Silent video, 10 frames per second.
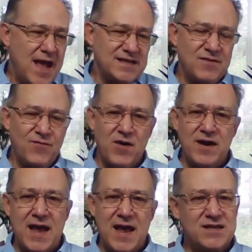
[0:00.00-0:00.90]
that's it for
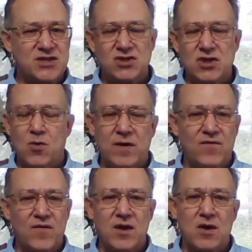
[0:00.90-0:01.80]
today. Just a
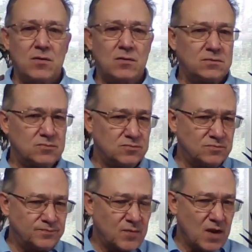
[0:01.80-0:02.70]
quick video
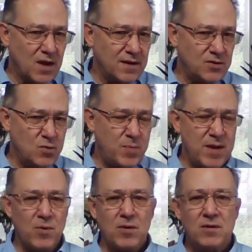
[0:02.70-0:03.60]
on new
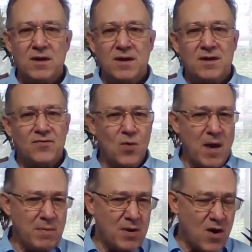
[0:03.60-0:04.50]
people, the
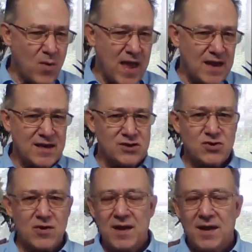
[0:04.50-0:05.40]
webinar we had
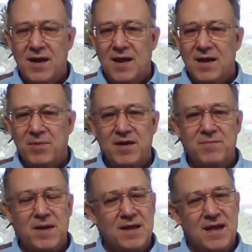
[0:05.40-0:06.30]
yesterday.
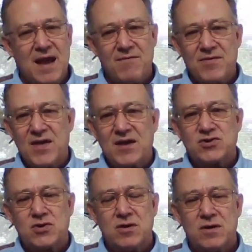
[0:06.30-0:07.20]
Believe me, everything
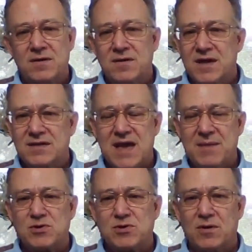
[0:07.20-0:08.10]
is good. It's
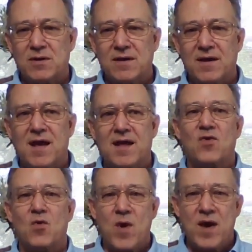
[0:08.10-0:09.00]
absolutely
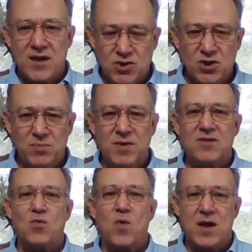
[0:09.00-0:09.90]
the way it should
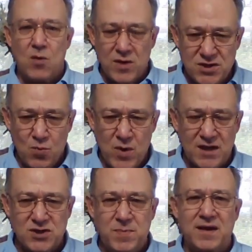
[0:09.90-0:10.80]
be, the way we
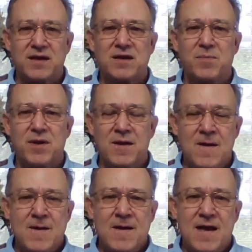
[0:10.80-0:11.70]
expect it to be.
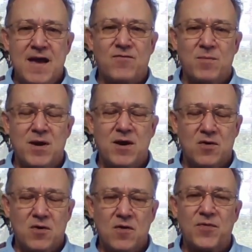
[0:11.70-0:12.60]
And from
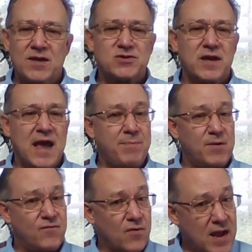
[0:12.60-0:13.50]
here, good things are going to
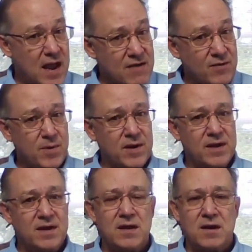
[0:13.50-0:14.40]
happen for
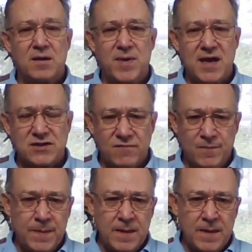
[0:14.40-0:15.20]
everybody in OnPassive.